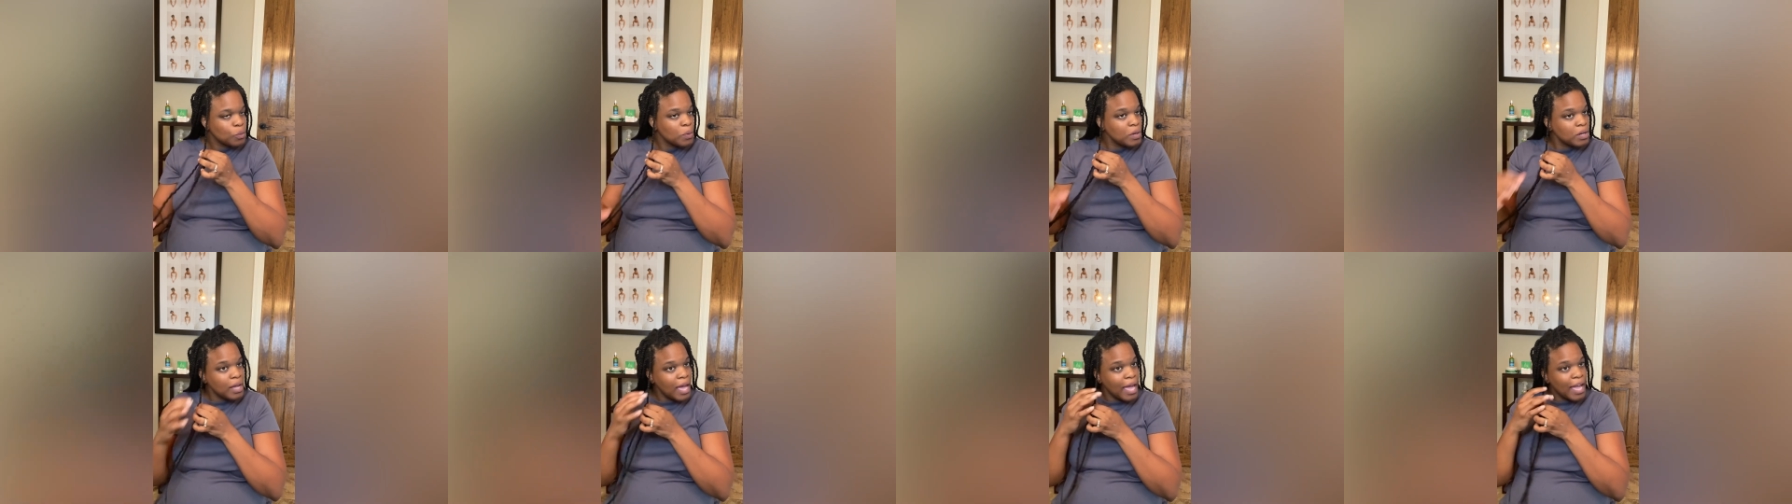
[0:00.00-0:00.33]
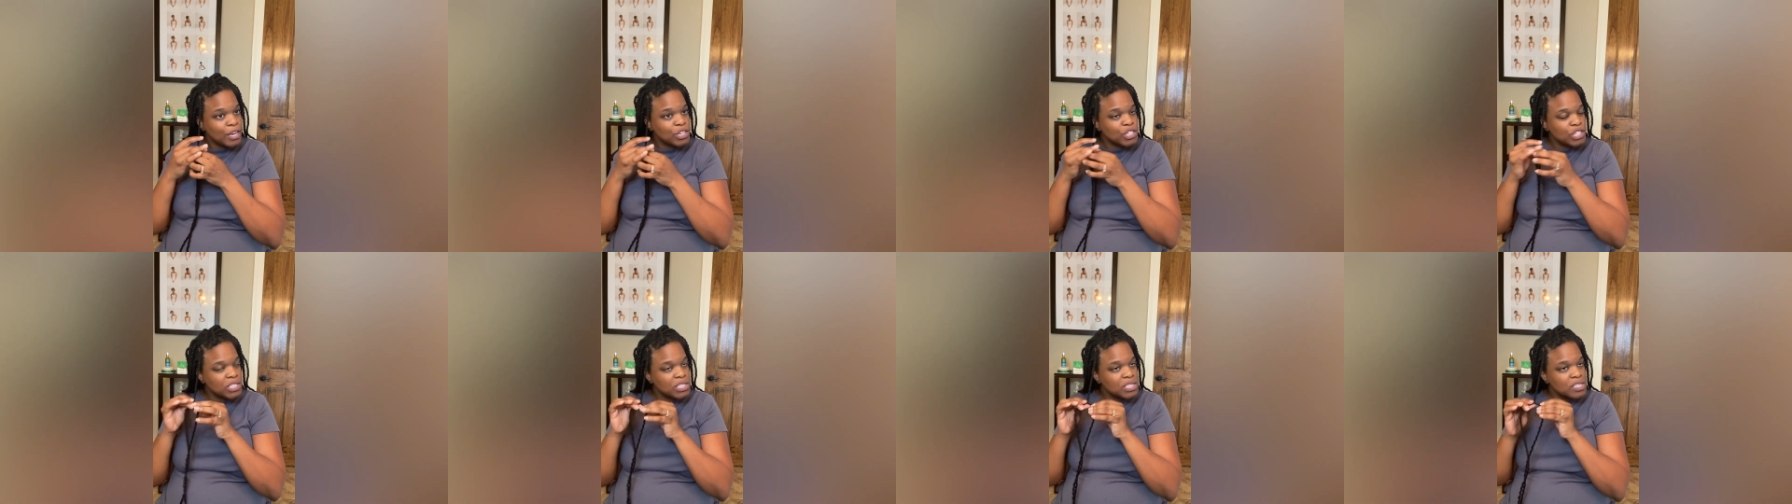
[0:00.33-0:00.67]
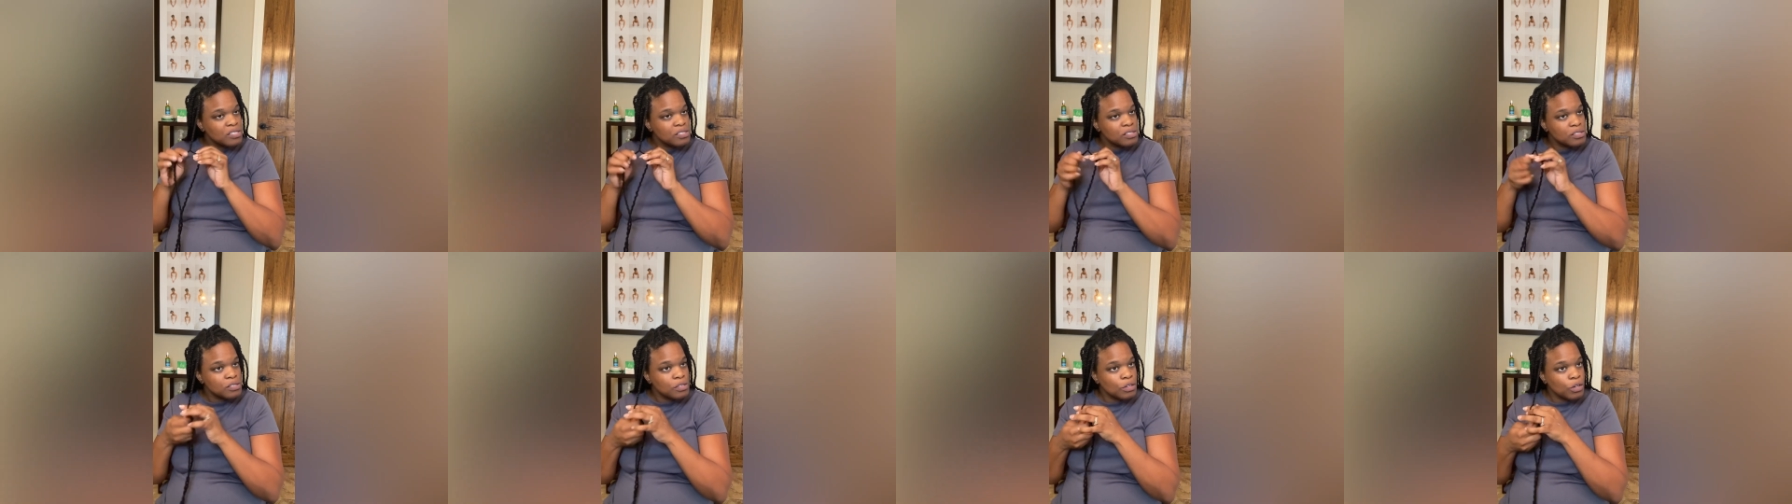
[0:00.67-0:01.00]
Well, actually,
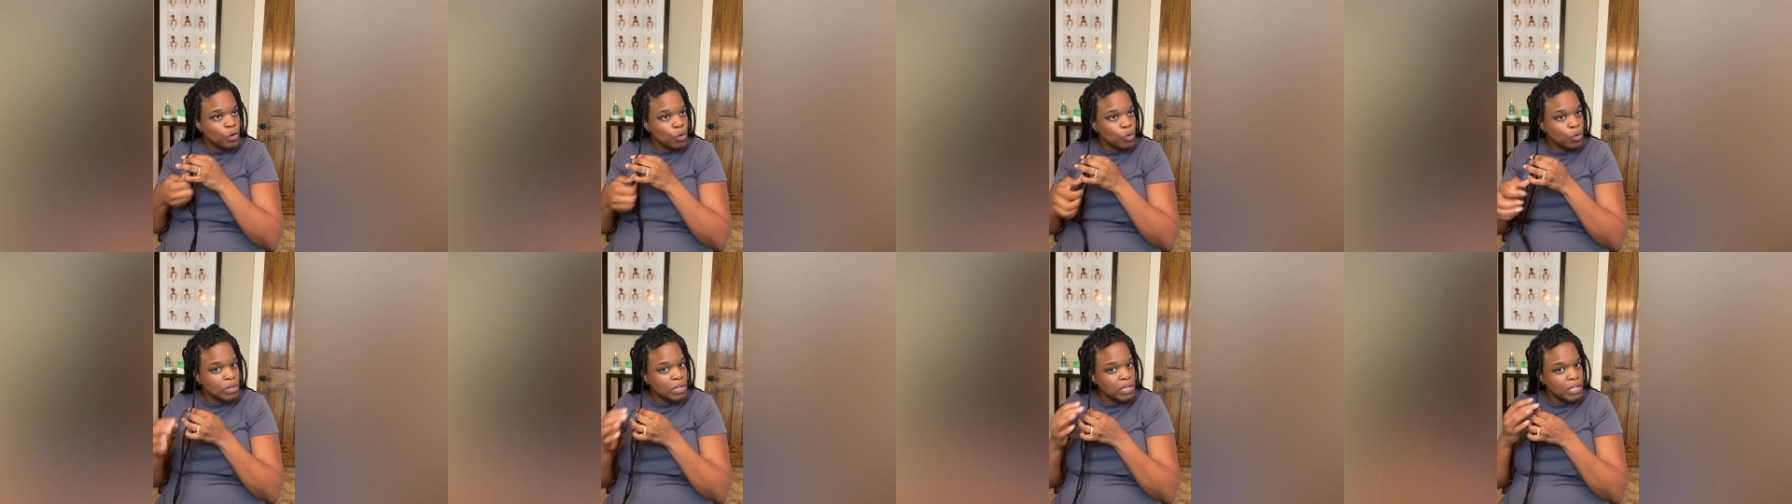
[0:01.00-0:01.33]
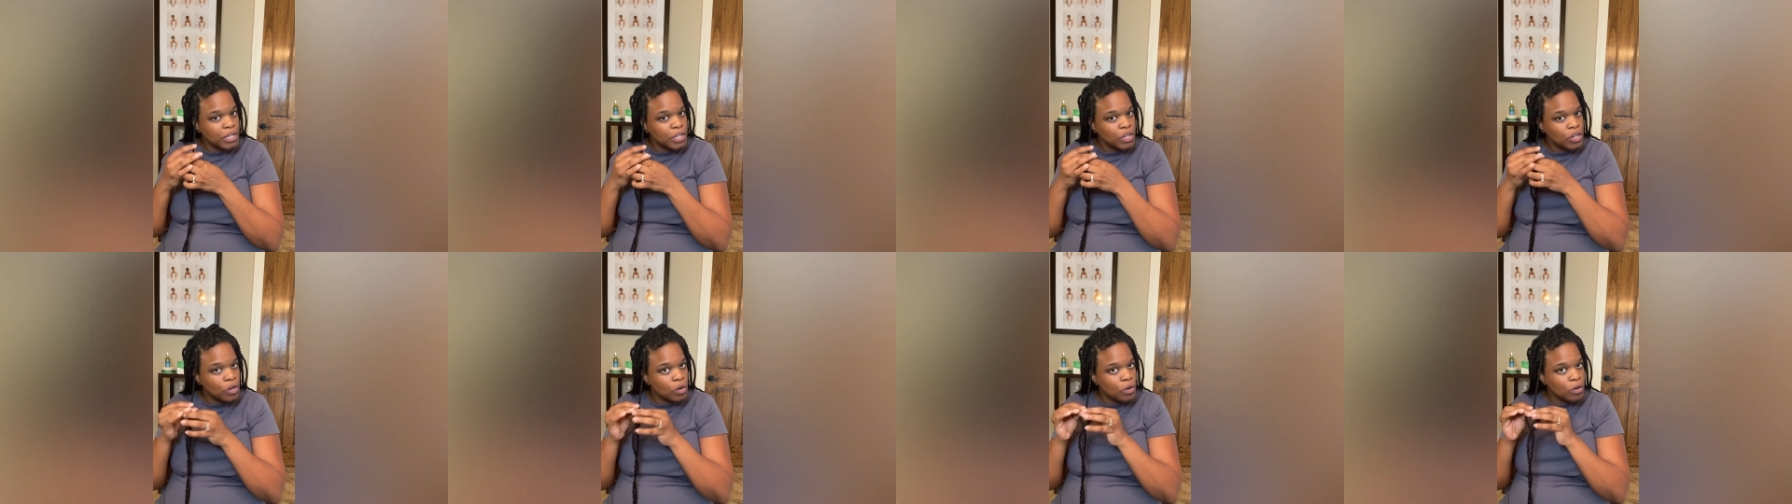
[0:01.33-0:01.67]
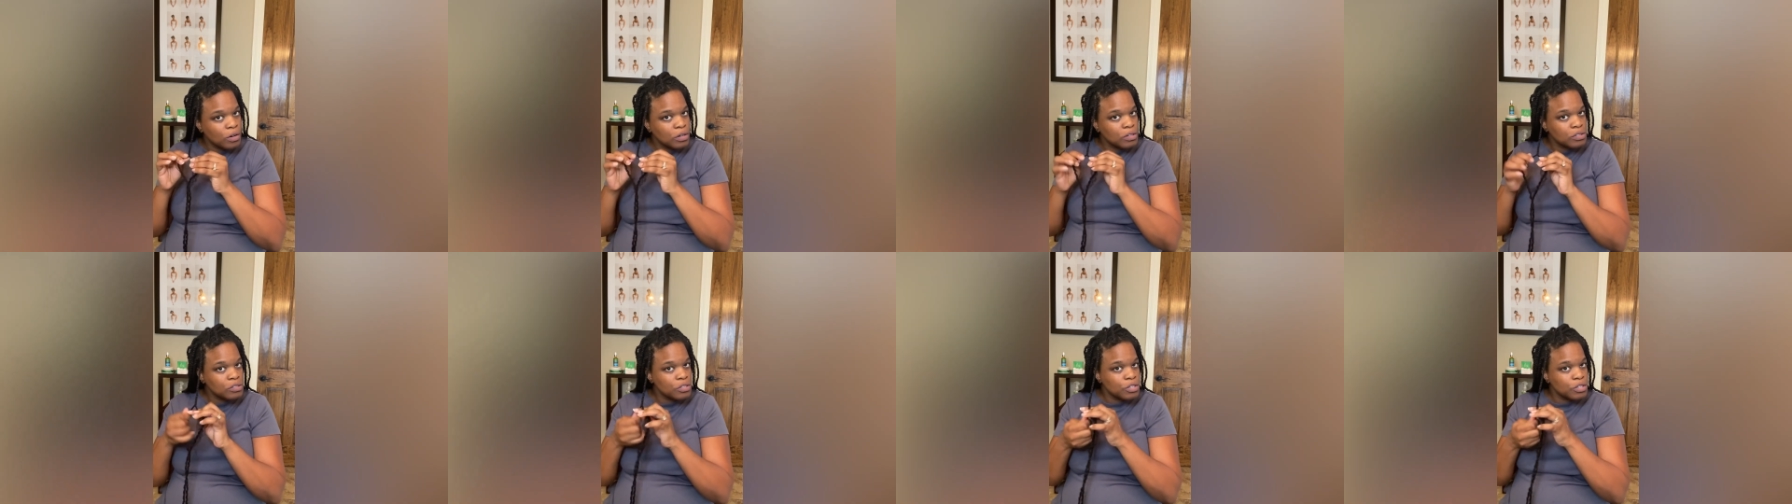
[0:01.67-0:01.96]
this is acrylic yarn.